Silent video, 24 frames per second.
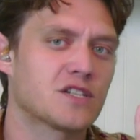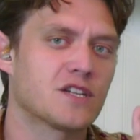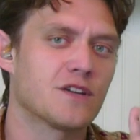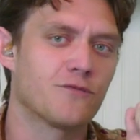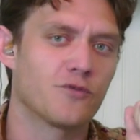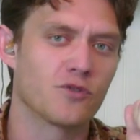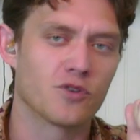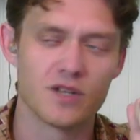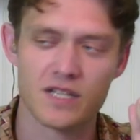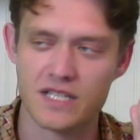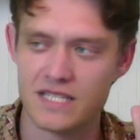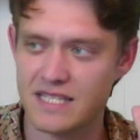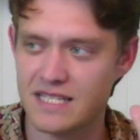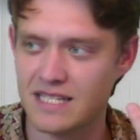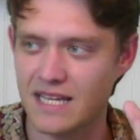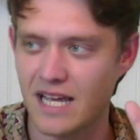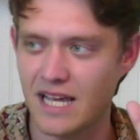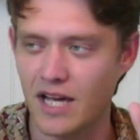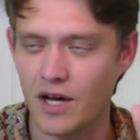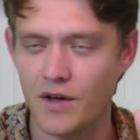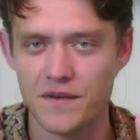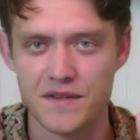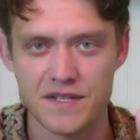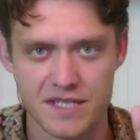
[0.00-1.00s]
if we're gonna
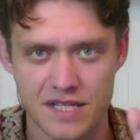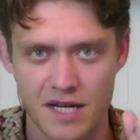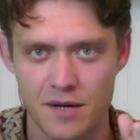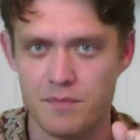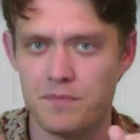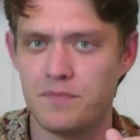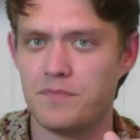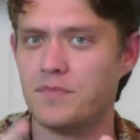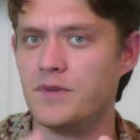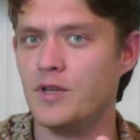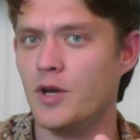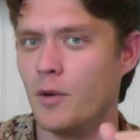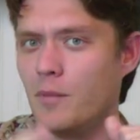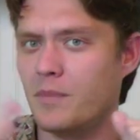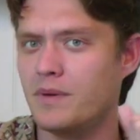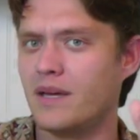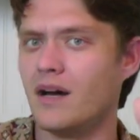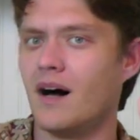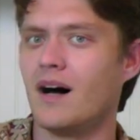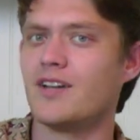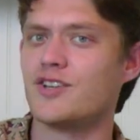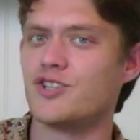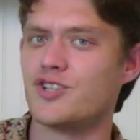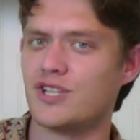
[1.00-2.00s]
scale this up, you know,
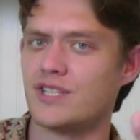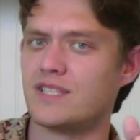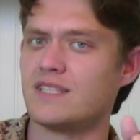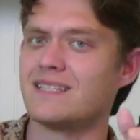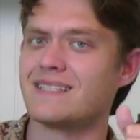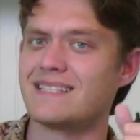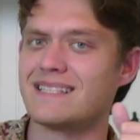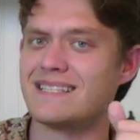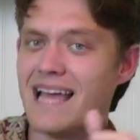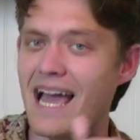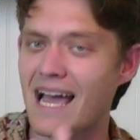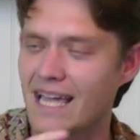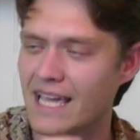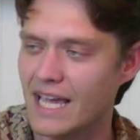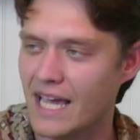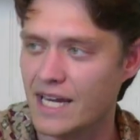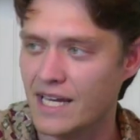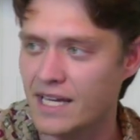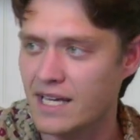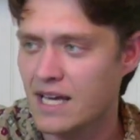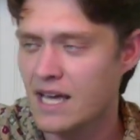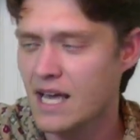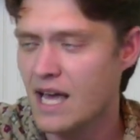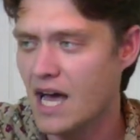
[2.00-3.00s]
beyond just this decade,
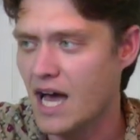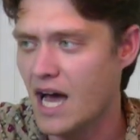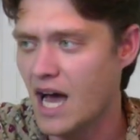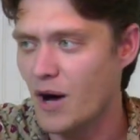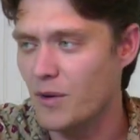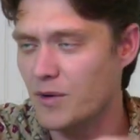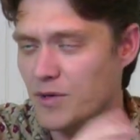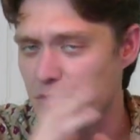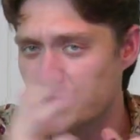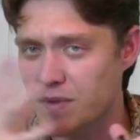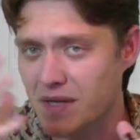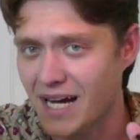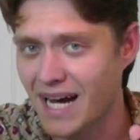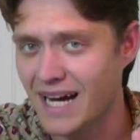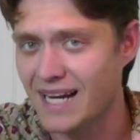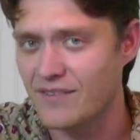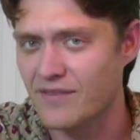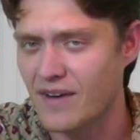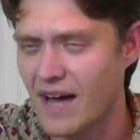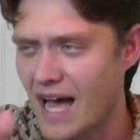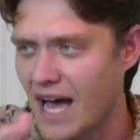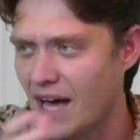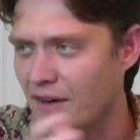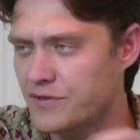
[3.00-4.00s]
uh, which we kind of
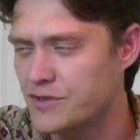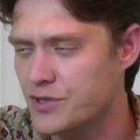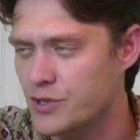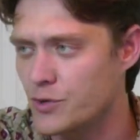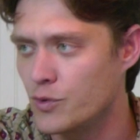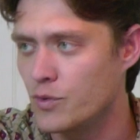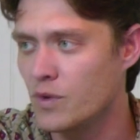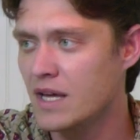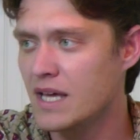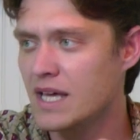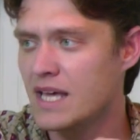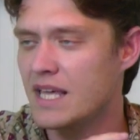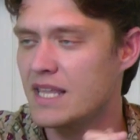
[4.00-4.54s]
have to.